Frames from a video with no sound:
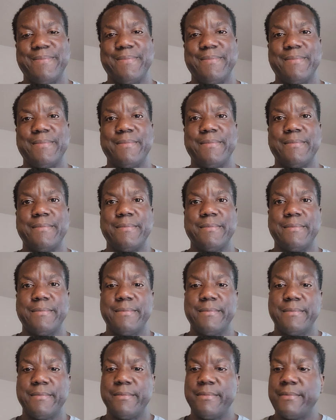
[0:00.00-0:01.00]

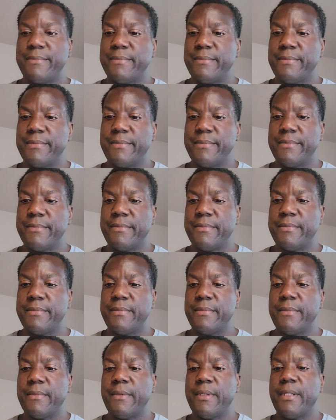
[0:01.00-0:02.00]

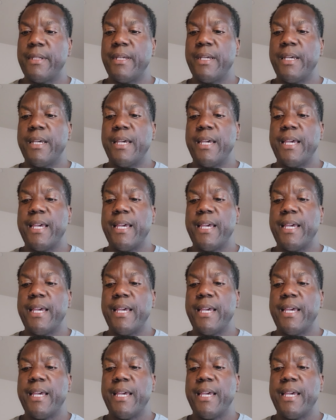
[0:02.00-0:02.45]
No one is speaking in this clip.